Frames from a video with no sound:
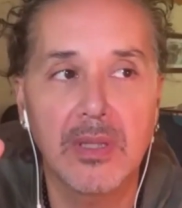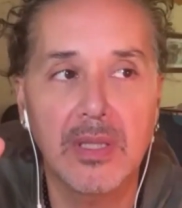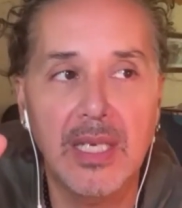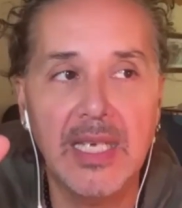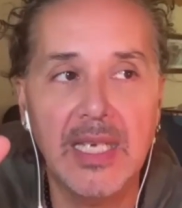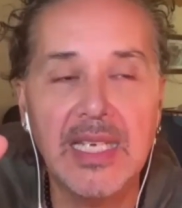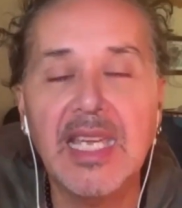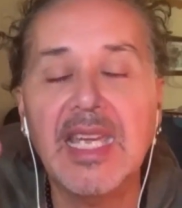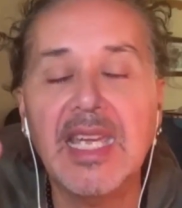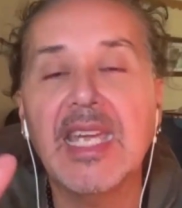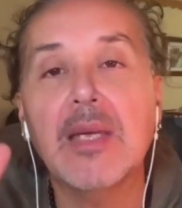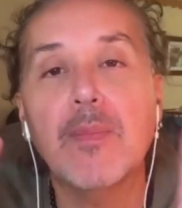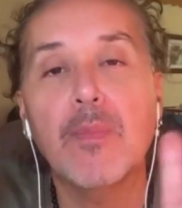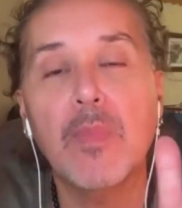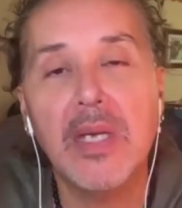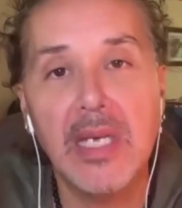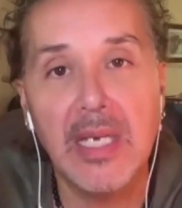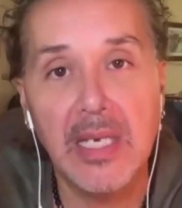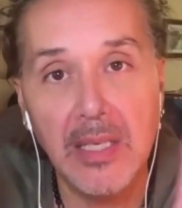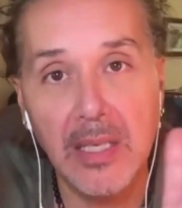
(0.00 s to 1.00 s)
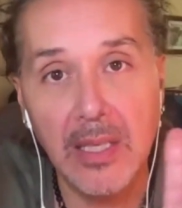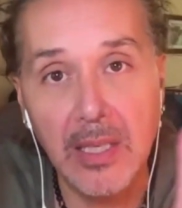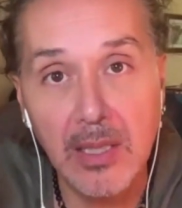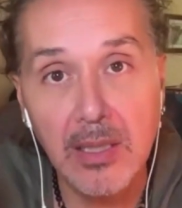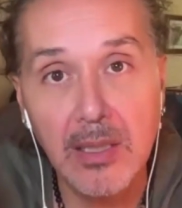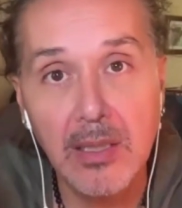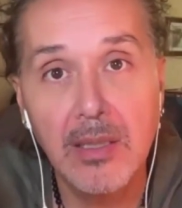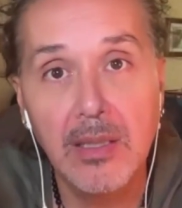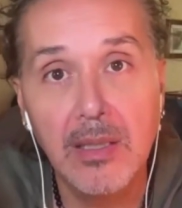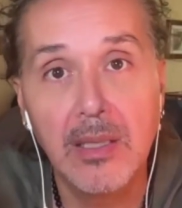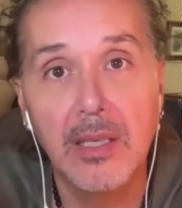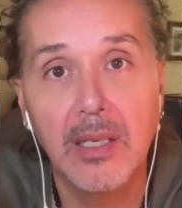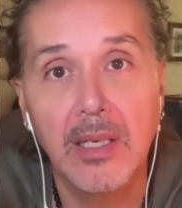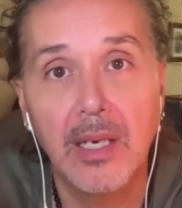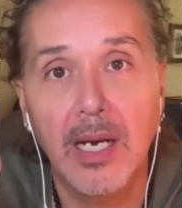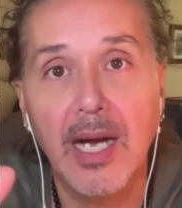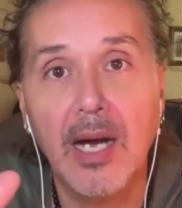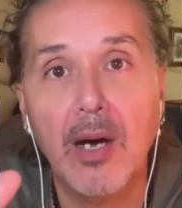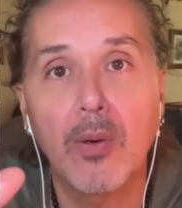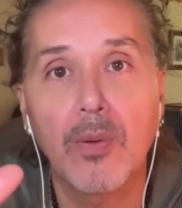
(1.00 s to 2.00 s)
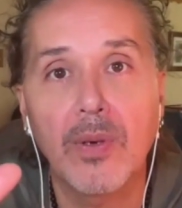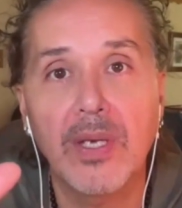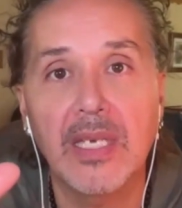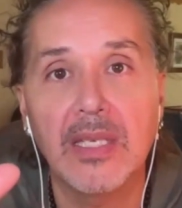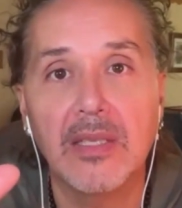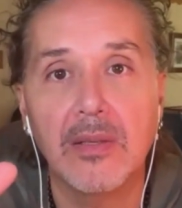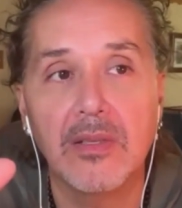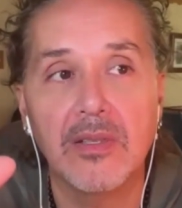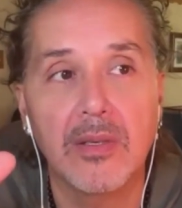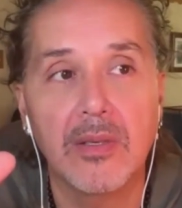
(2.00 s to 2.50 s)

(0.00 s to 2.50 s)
it came in, how it